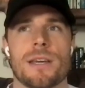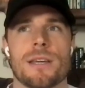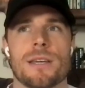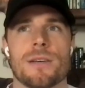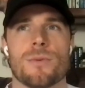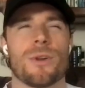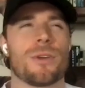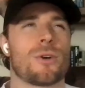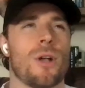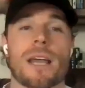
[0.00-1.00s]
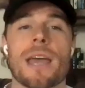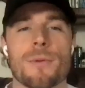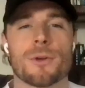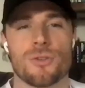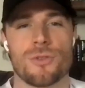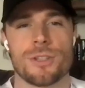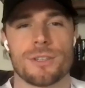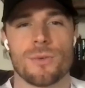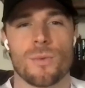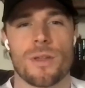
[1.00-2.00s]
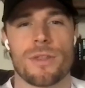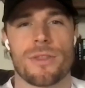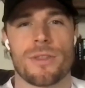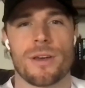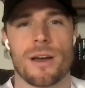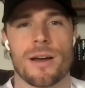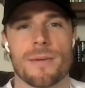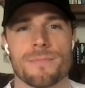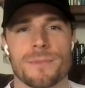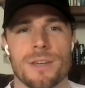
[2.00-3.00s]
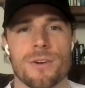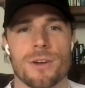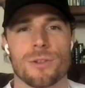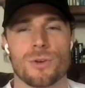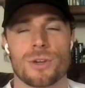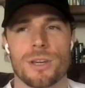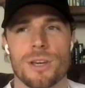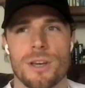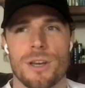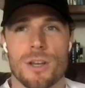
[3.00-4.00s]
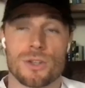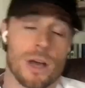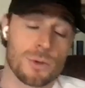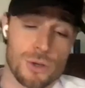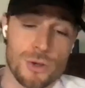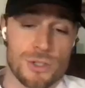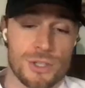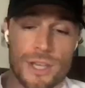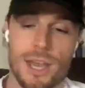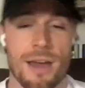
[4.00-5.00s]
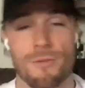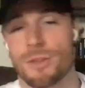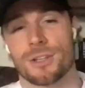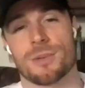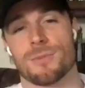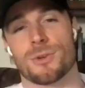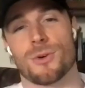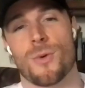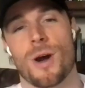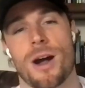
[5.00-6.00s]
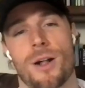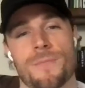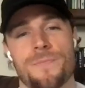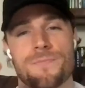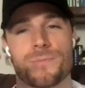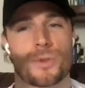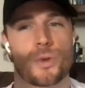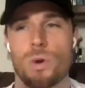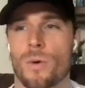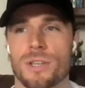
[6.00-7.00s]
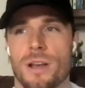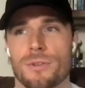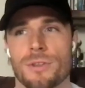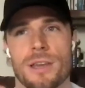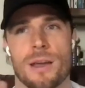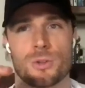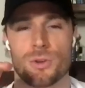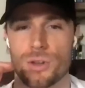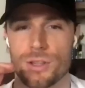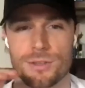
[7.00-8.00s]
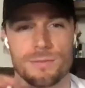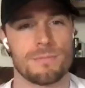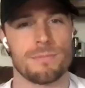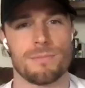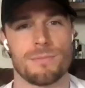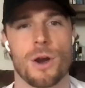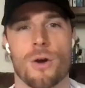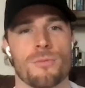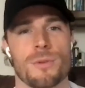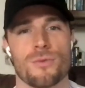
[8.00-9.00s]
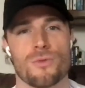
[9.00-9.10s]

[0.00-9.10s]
a chemistry read with Kira and Luke. So that was good. Everything seemed to go well. 2 hours after the chemistry read, they offered me the